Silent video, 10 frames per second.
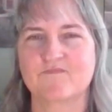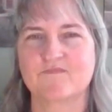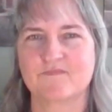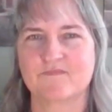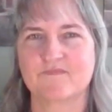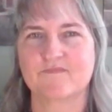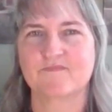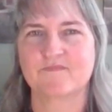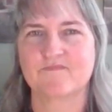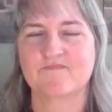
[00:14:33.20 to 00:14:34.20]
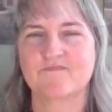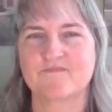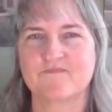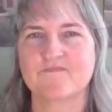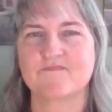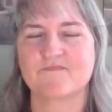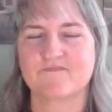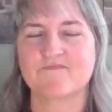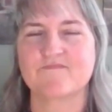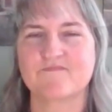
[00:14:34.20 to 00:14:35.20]

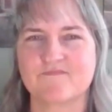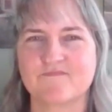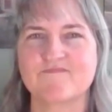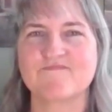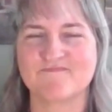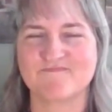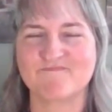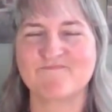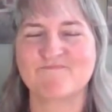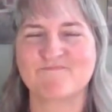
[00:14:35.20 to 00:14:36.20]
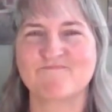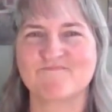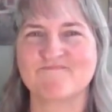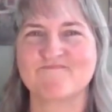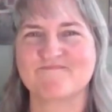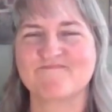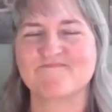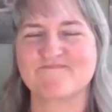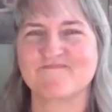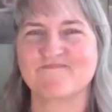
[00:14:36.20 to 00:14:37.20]

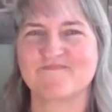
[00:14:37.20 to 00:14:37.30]
This person isn't speaking.